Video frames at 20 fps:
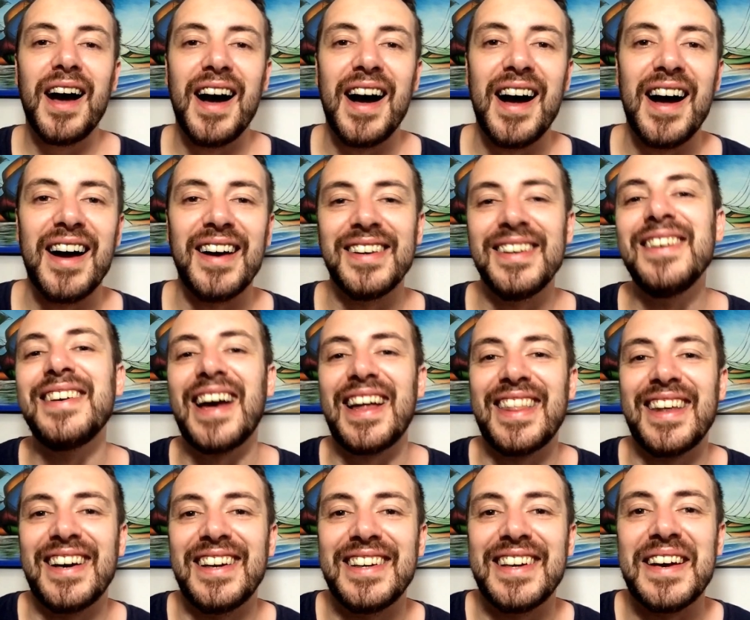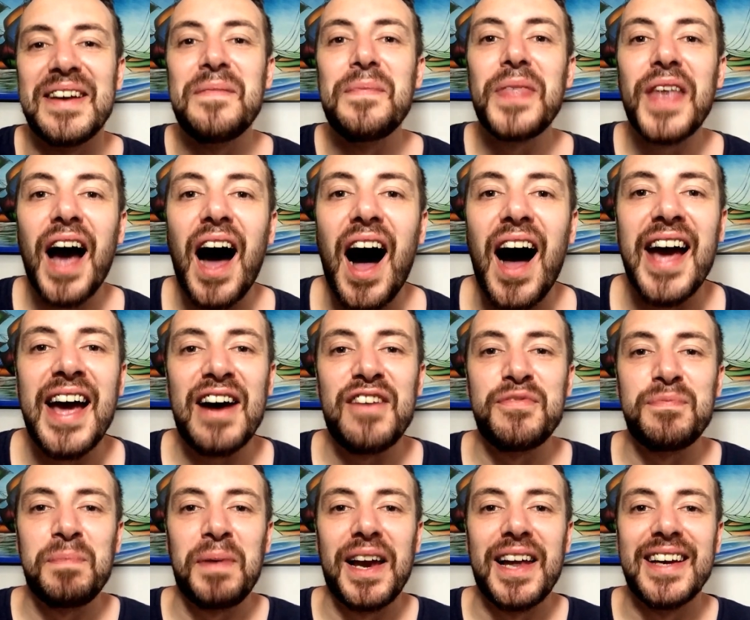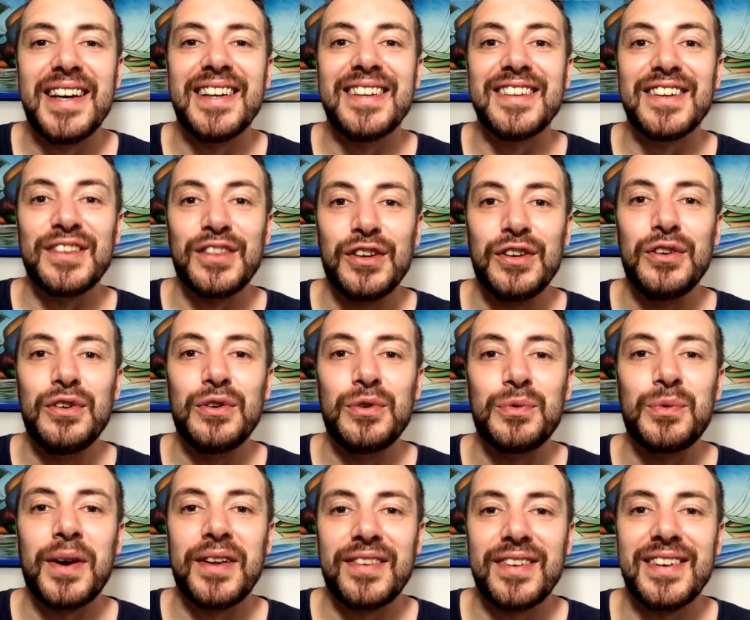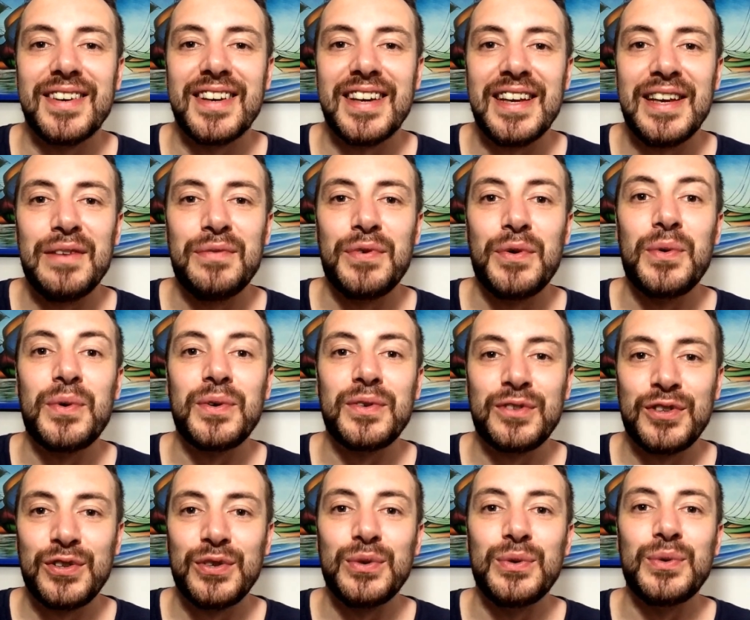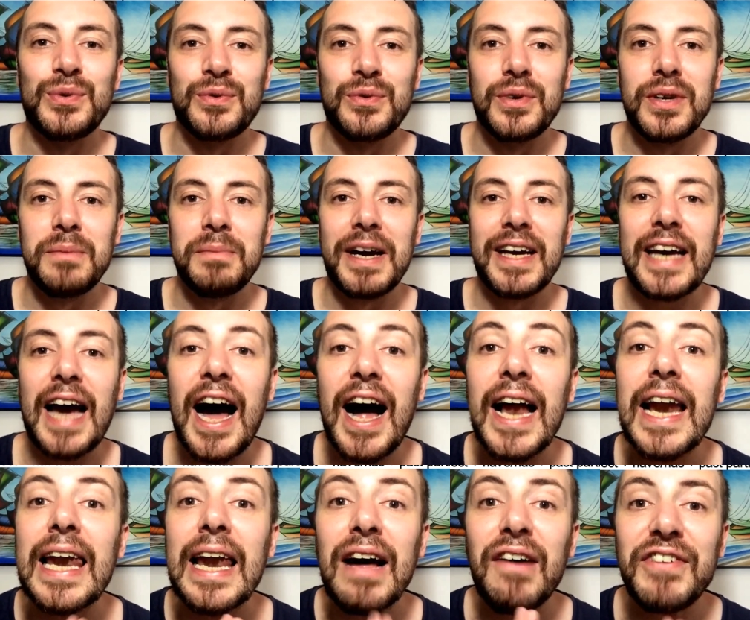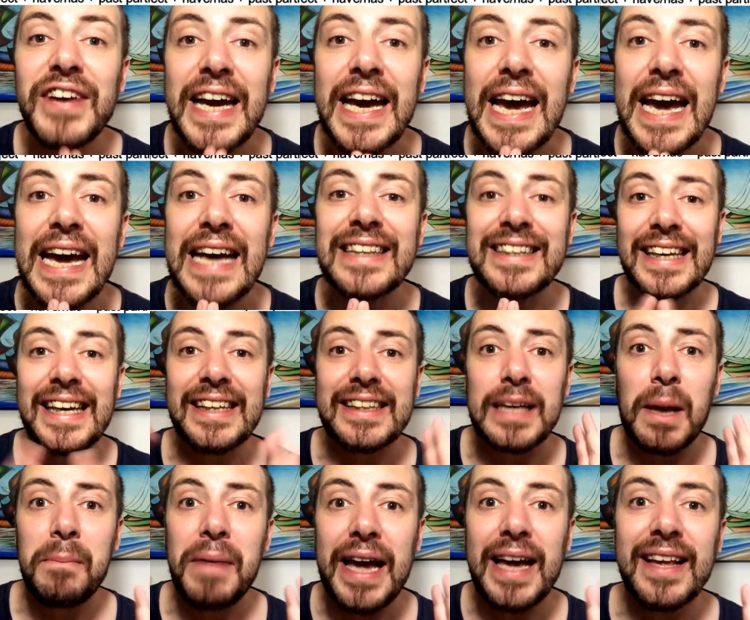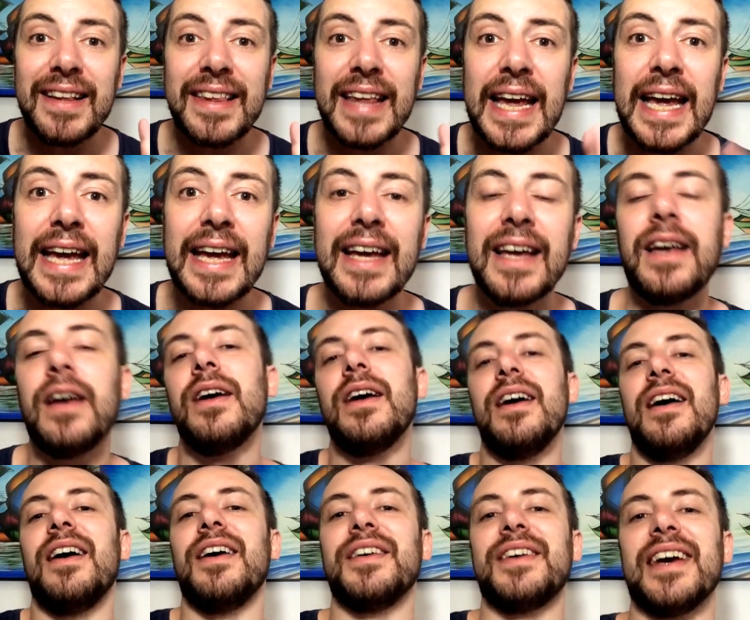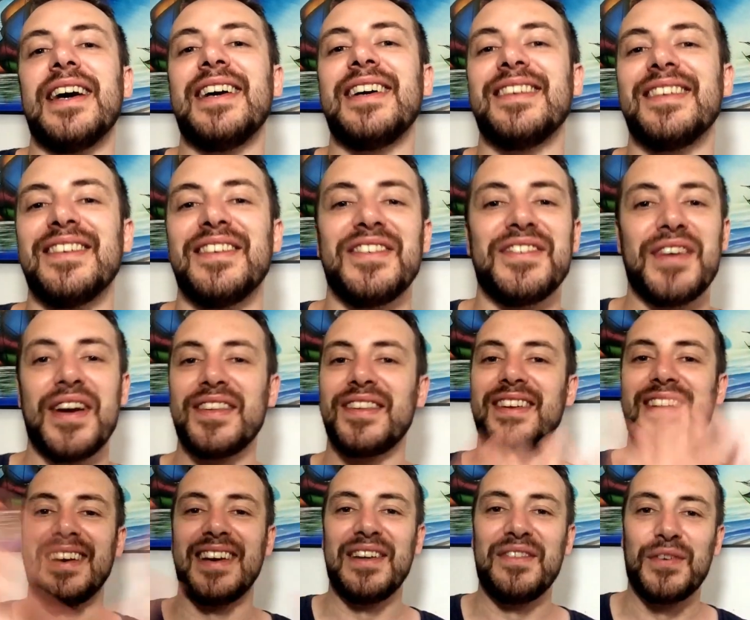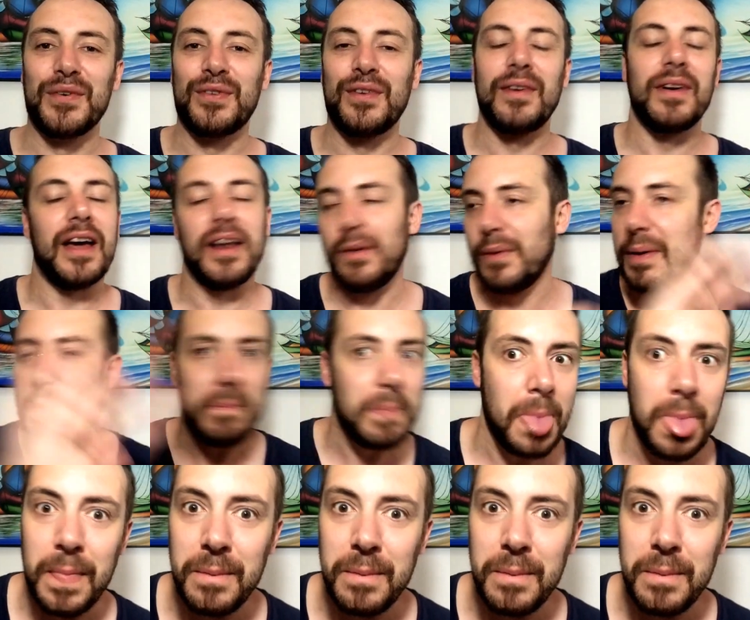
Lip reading: You get the idea. I have played the new Resident Evil 2 remake. I love it! It's amazing! Okay, Resident Evil 2, anyway.